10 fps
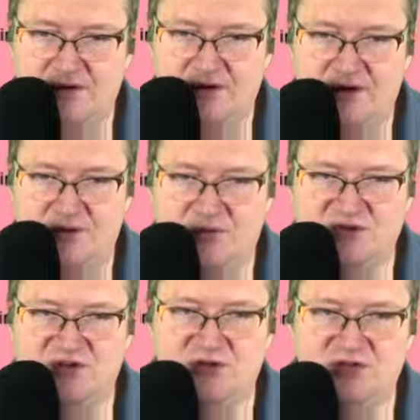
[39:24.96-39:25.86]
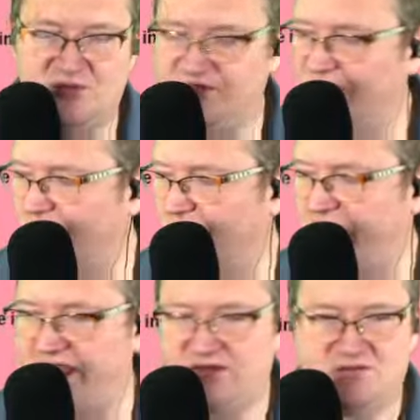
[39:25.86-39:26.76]
All right, we'll just do something simple.
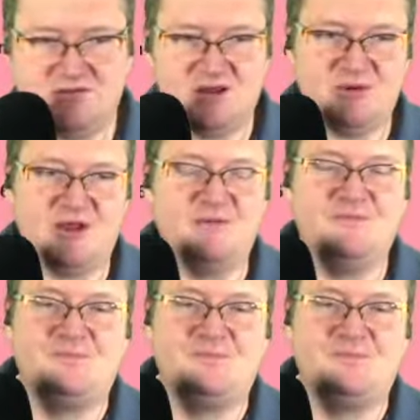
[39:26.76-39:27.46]
Pay. There we go.